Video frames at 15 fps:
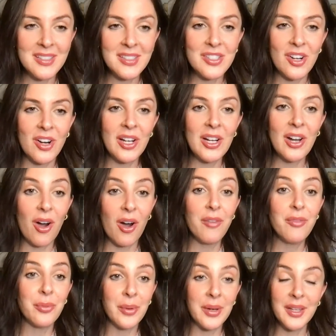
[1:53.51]
Starting
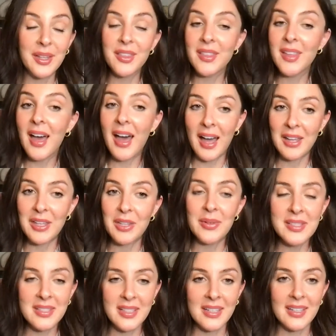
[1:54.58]
off with at
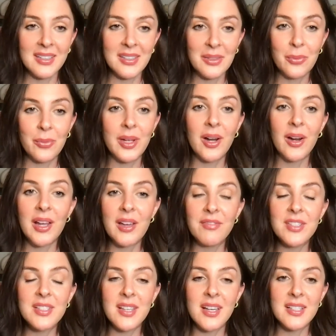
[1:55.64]
USAID, we are
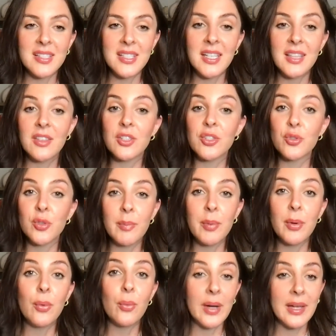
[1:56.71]
emphasizing the
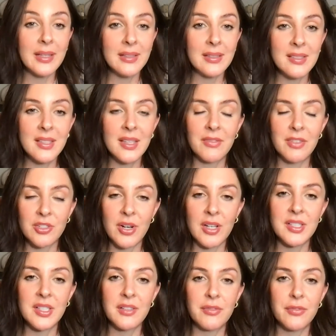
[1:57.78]
triple wins of
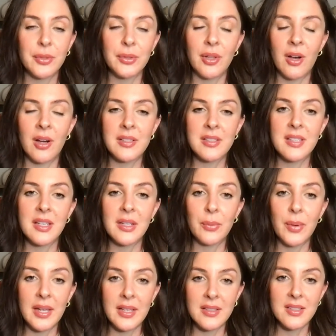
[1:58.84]
addressing food loss and
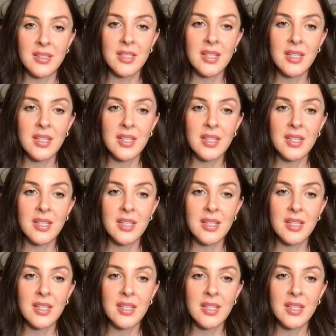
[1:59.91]
waste.